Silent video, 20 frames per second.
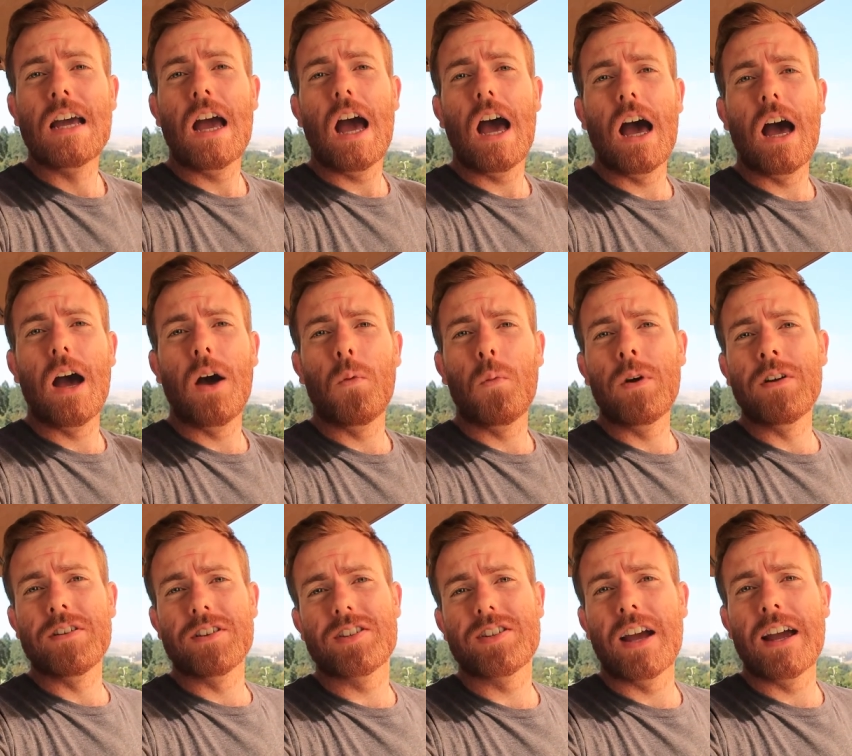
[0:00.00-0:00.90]

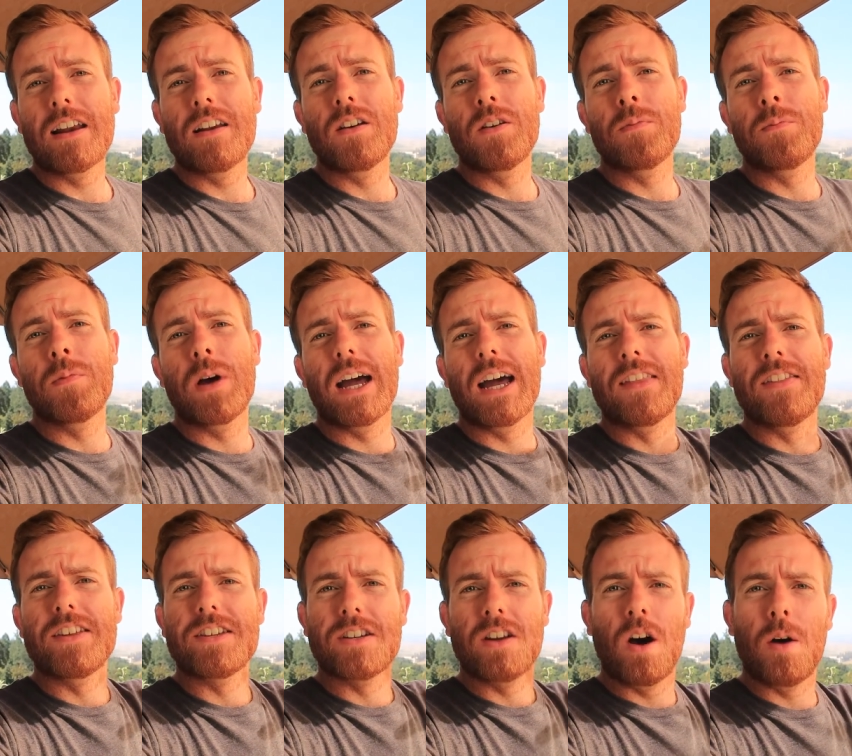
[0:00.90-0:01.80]
We're in Salem,
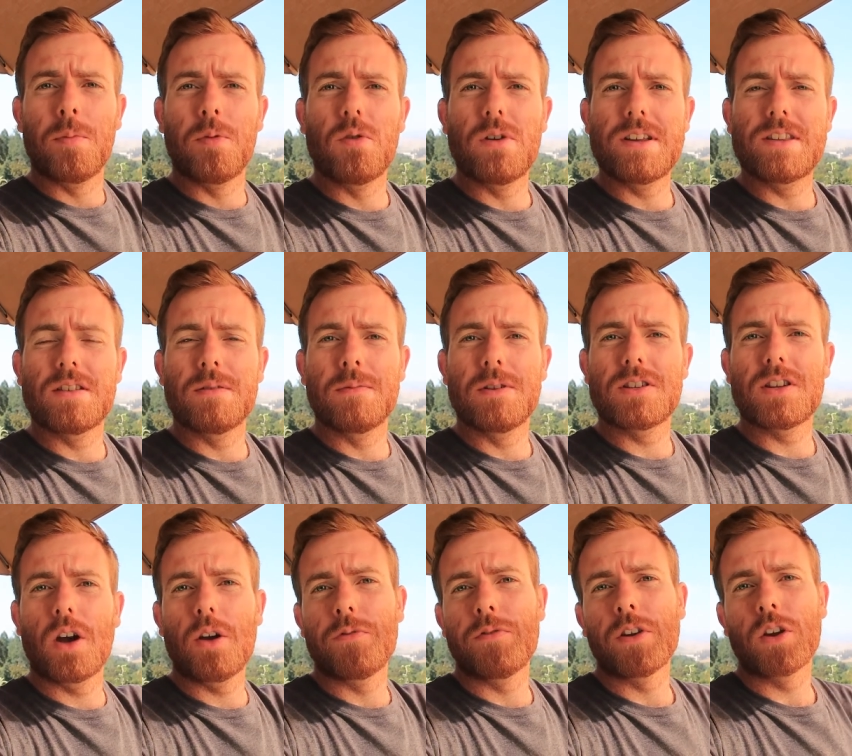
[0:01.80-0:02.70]
and there's an arboretum
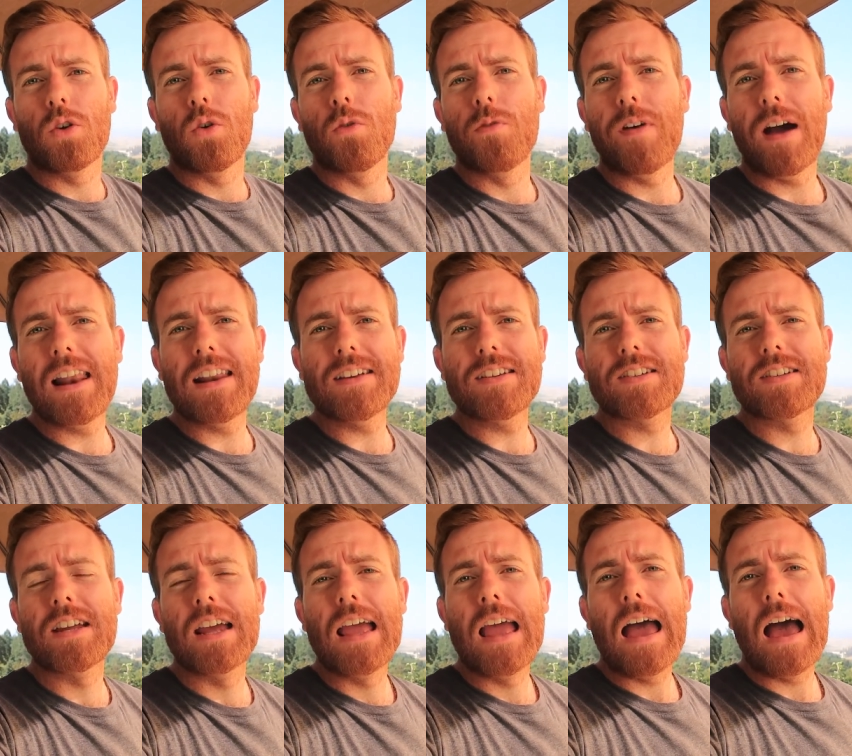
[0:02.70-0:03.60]
that's over in
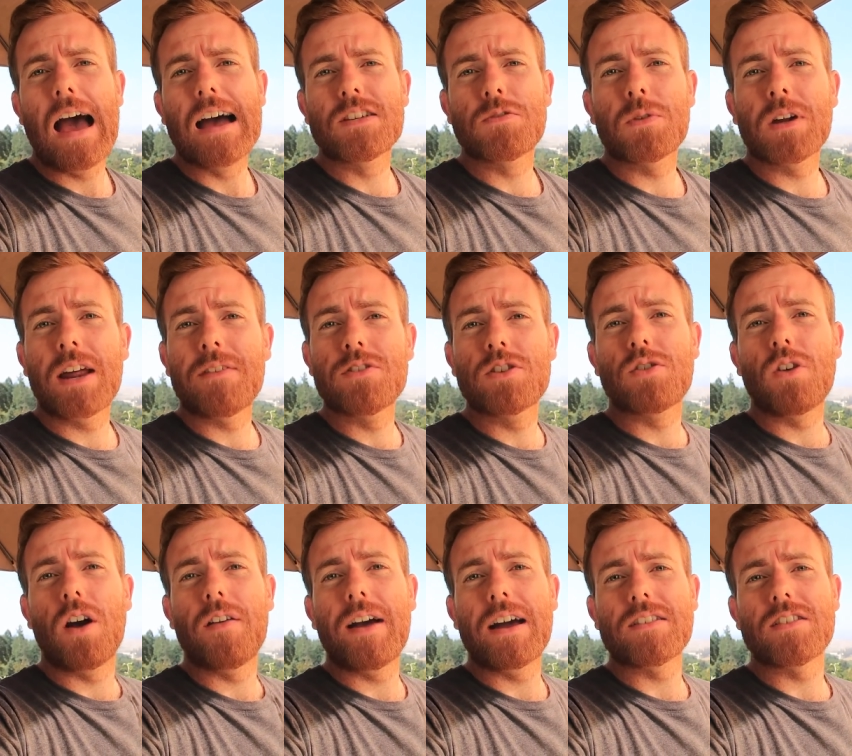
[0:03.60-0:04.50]
Corvallis. So we're going to have a
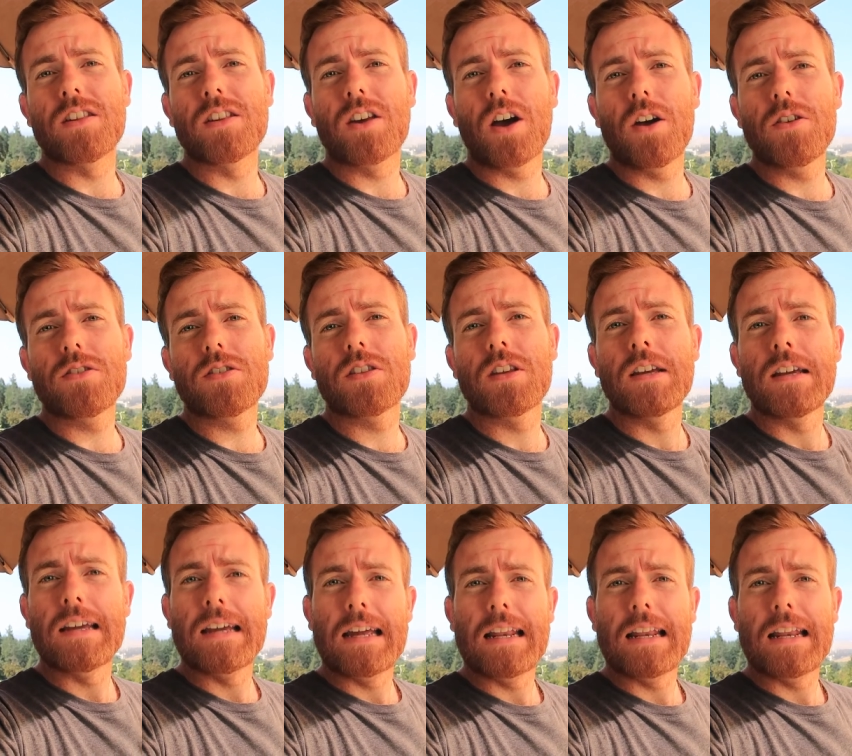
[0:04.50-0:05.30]
drive out to the coast.